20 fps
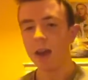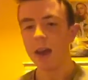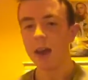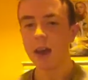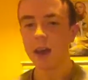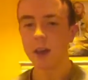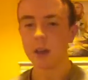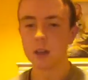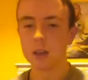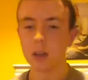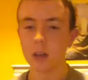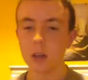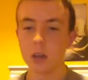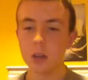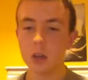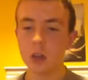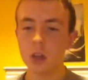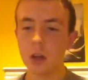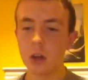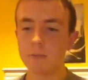and
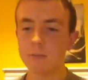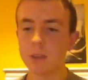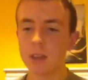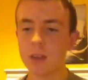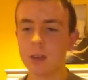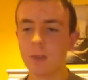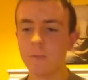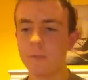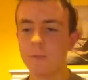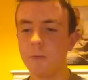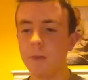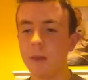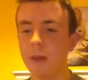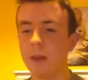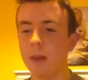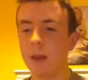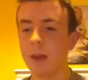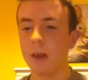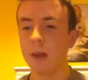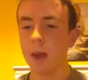jumped in
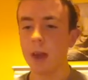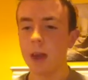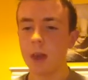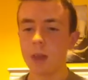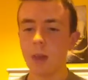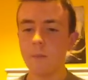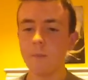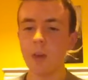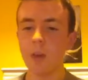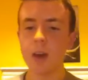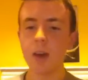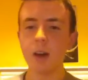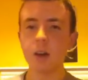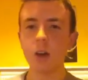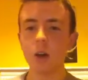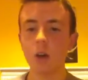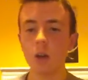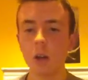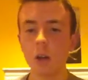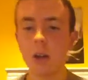the
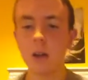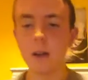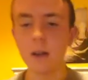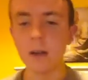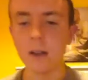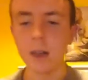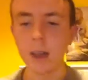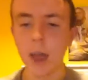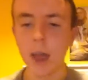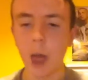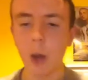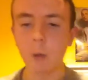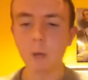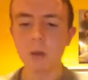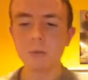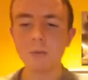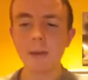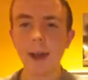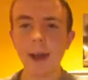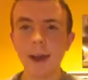vehicle. It
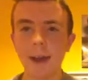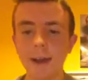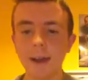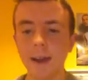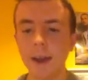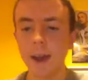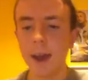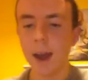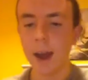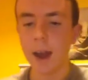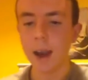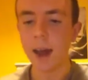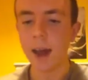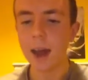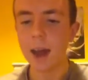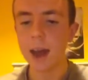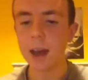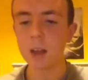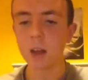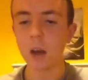was black, and I
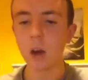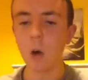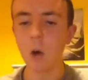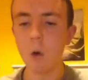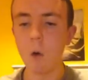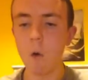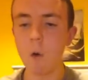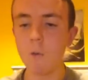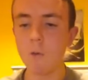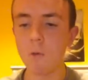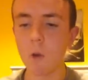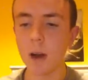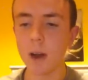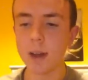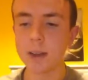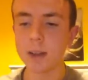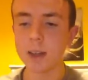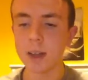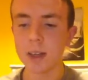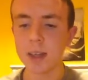had a whole
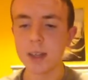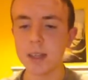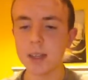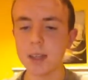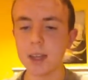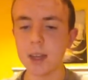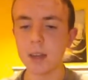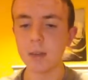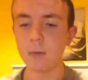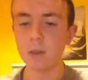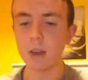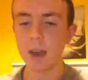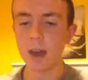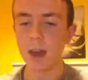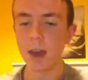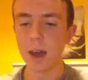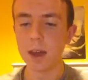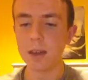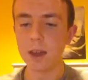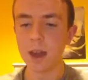rod. And
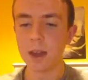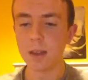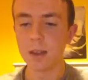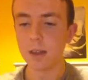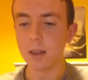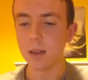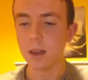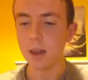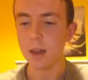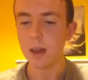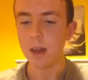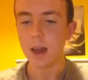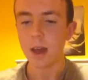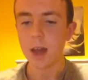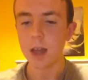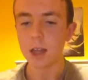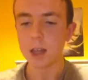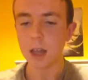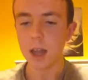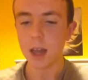then
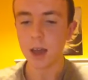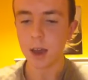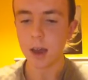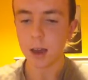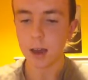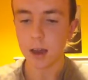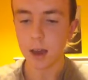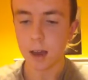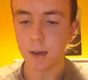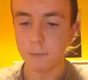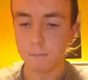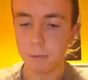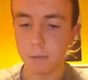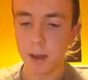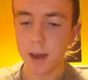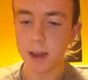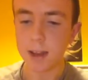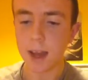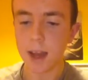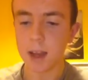it
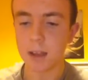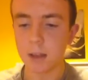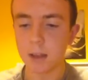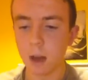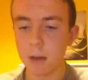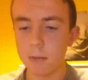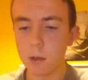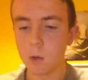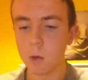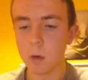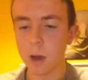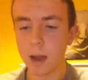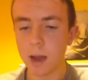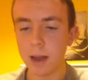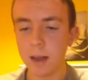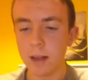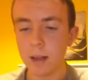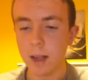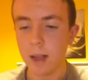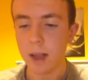played
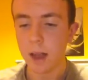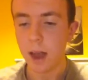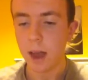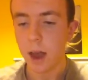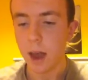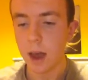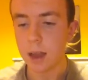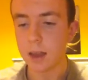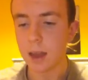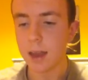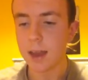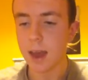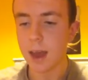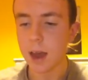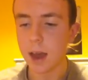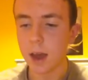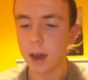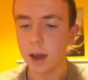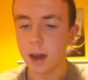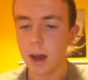NWA. At the
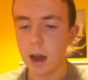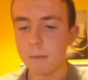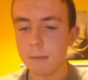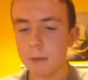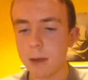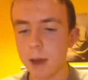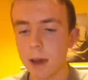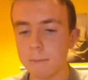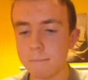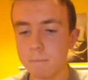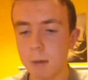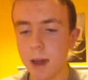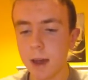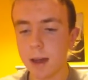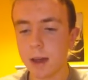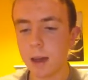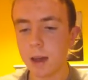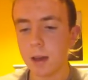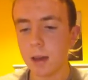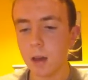year, a black
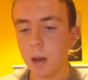back